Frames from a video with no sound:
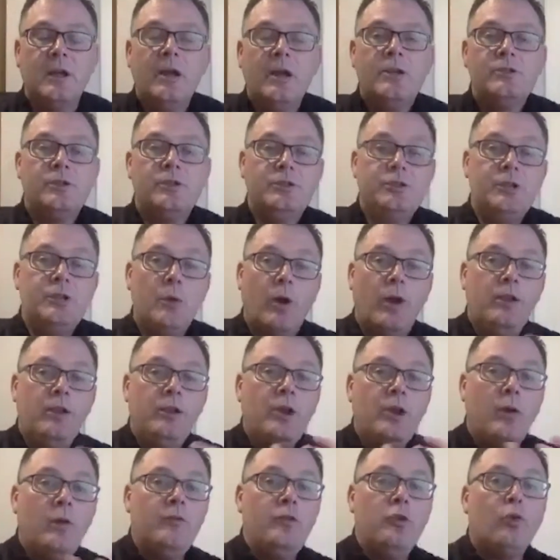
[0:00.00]
So do you know what? You know,
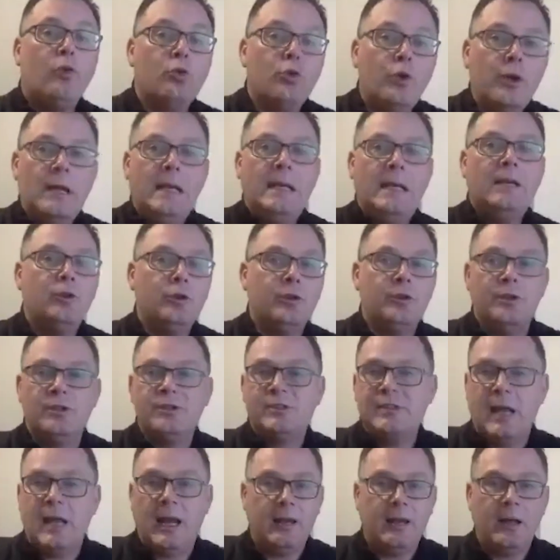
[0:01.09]
if you're really good at
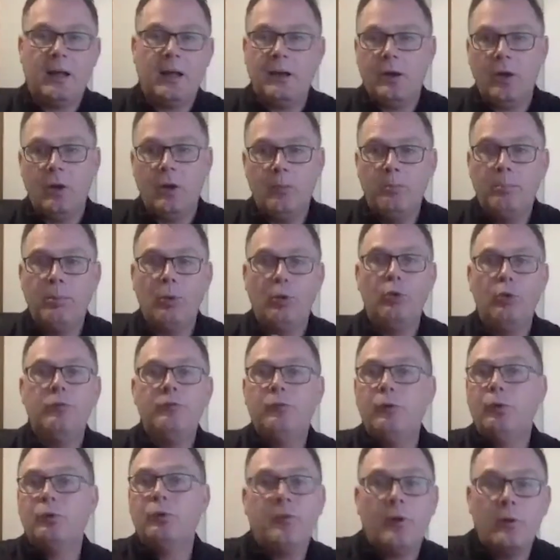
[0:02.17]
selling, I don't know, blue
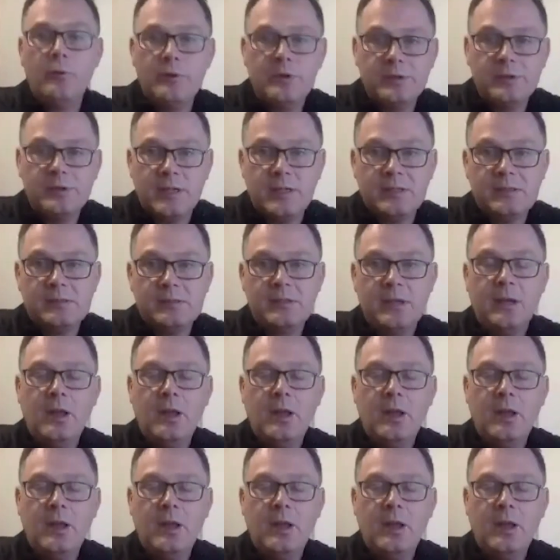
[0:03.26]
Ford Focuses,